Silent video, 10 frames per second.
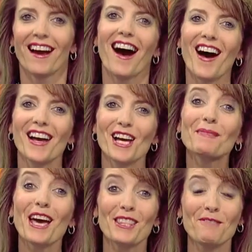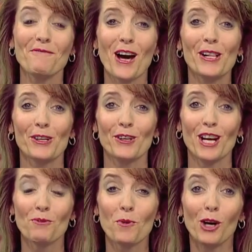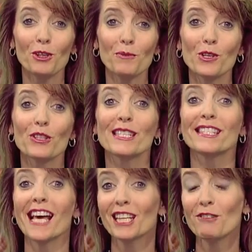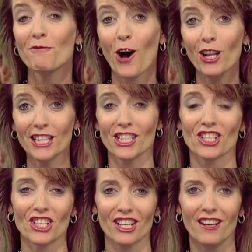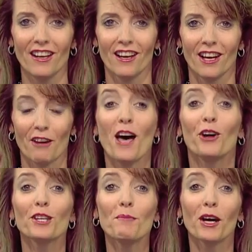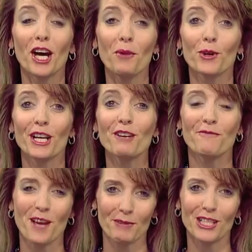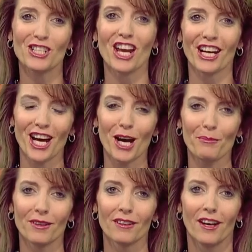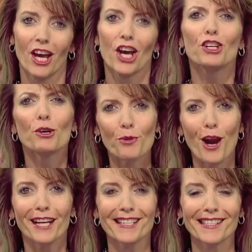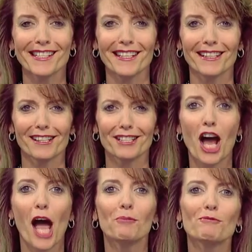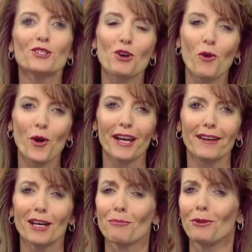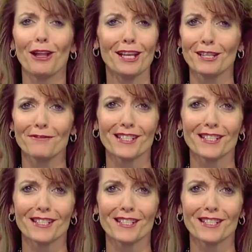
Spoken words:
Hi, I'm Kathy Fowler, and welcome to the second fall edition of Healthy Montgomery Family Checkup. Your pregnancy, a time of joy and plenty of